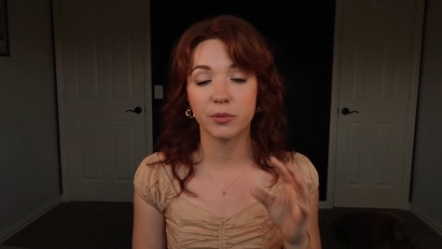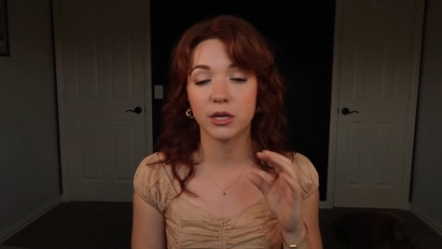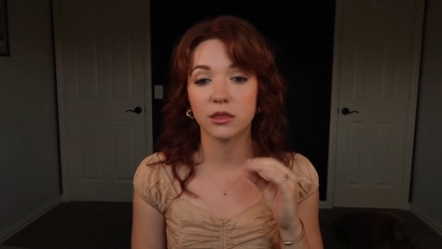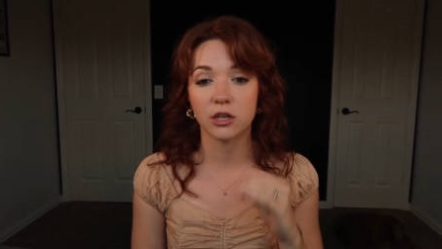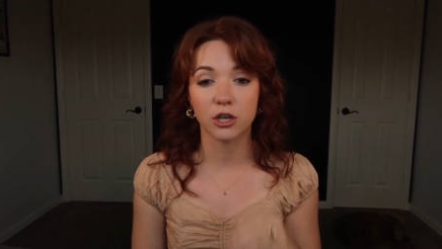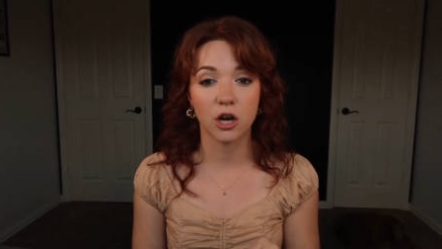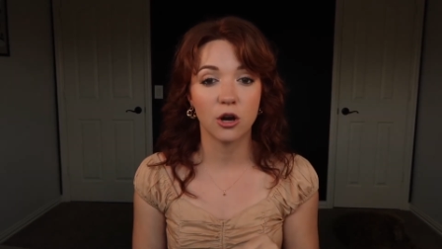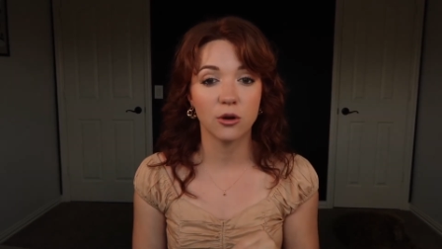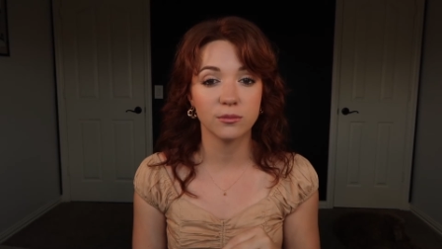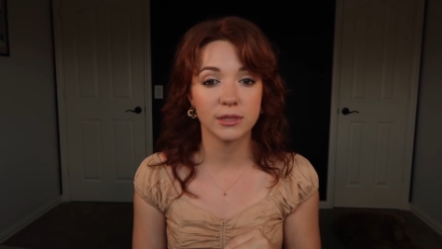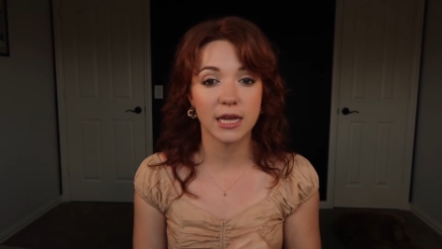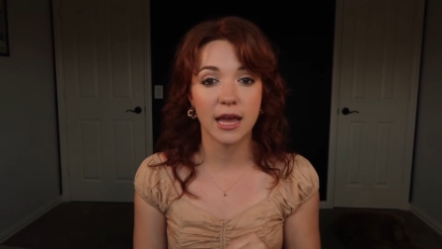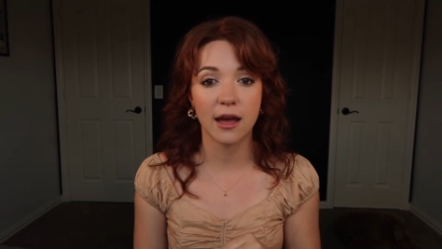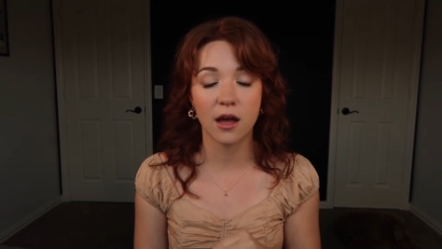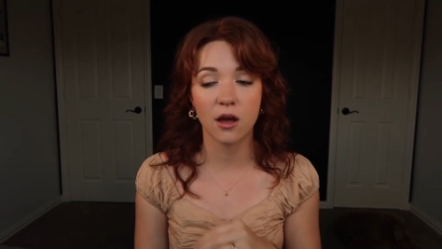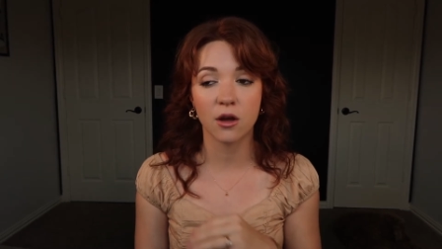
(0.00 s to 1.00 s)
put their
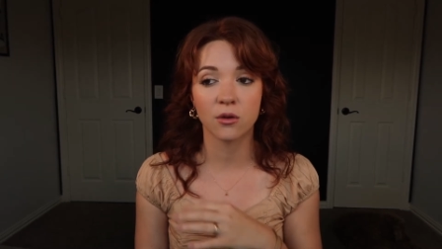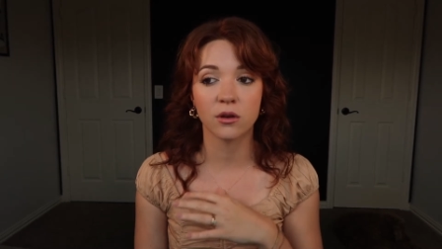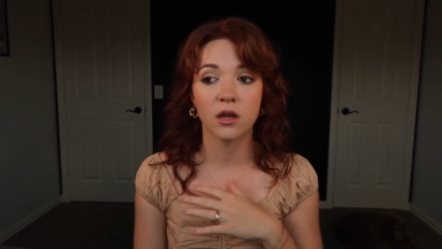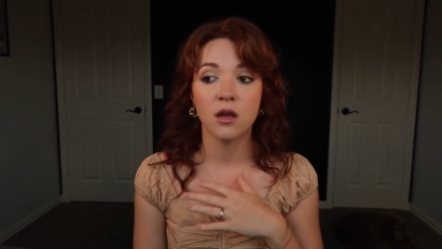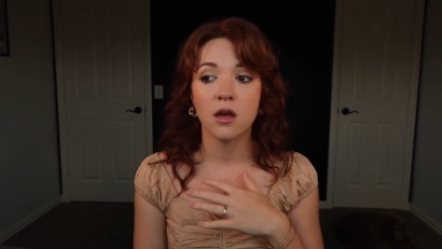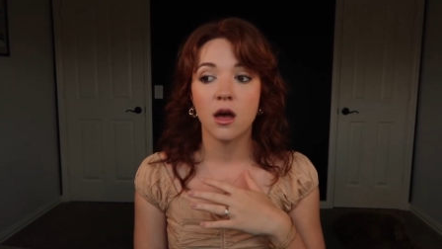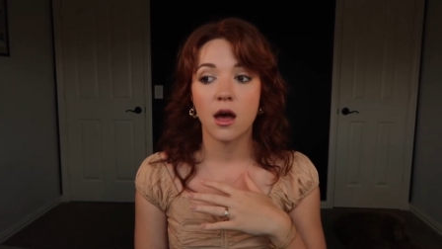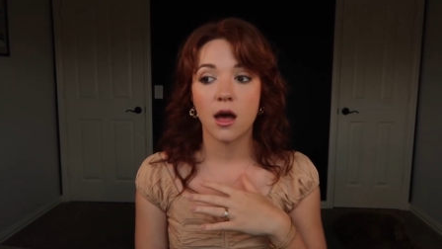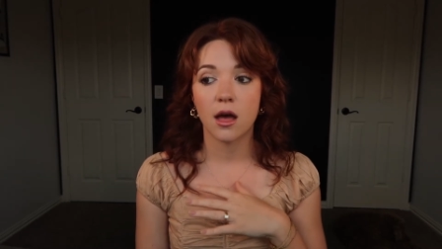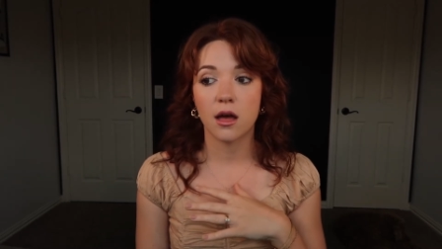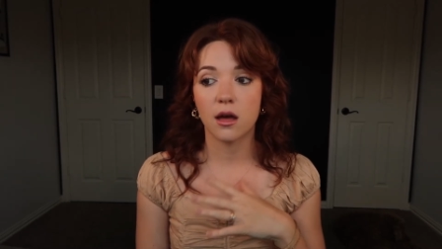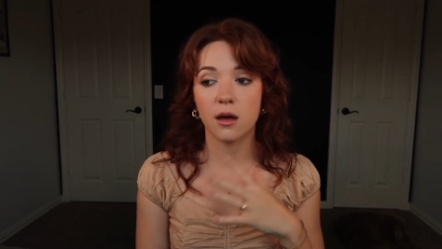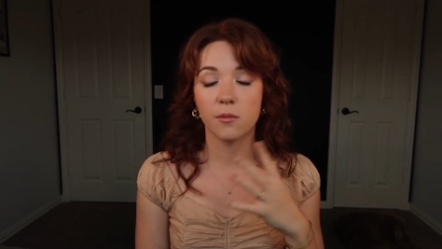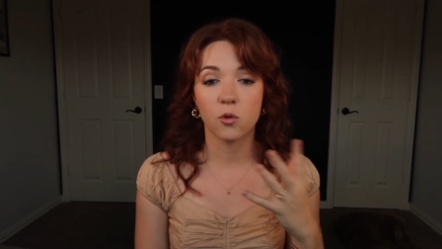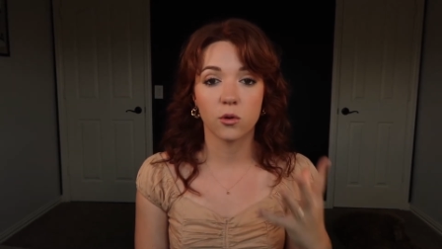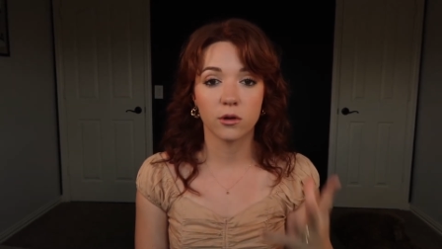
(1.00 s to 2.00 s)
hometown
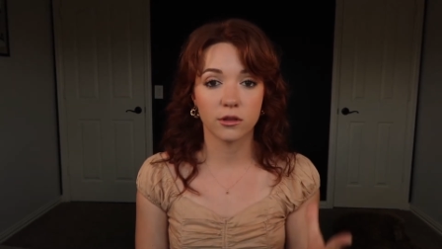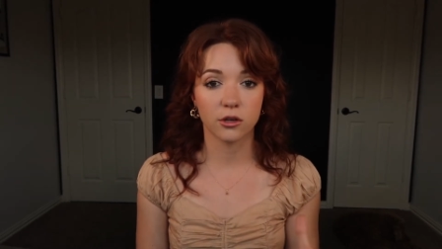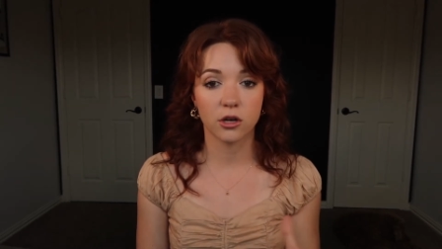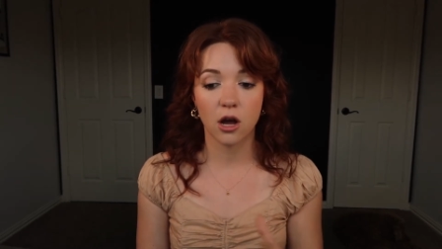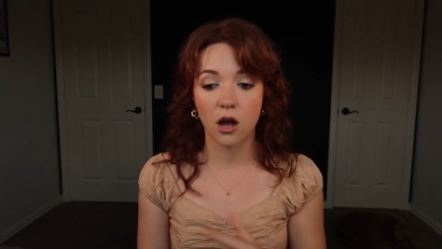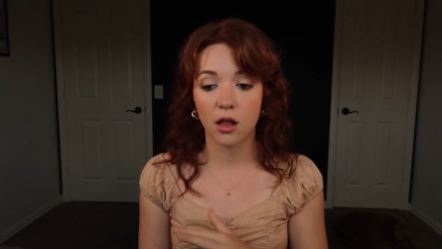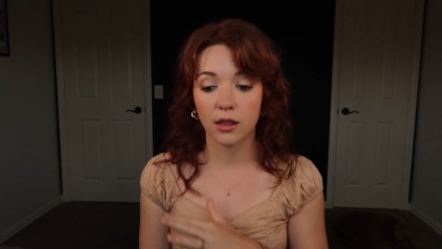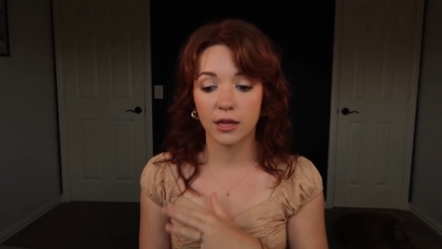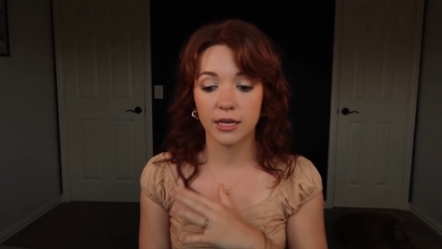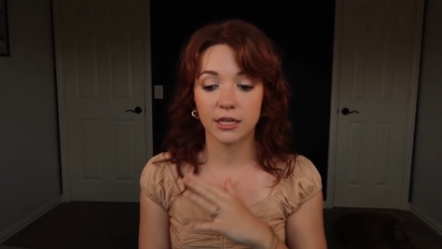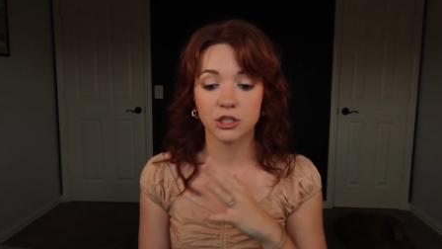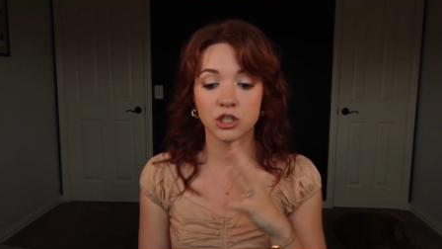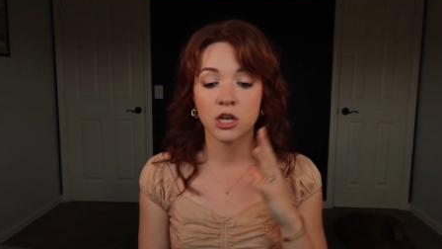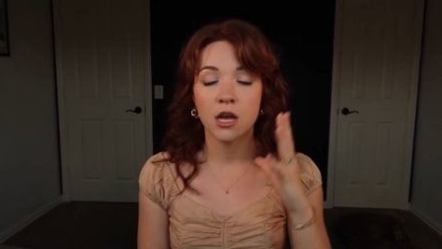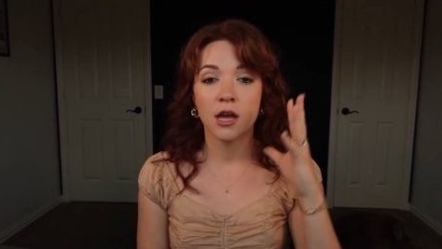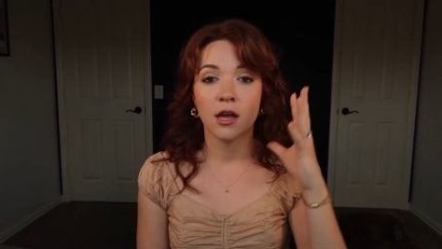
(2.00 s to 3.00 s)
um, or their college,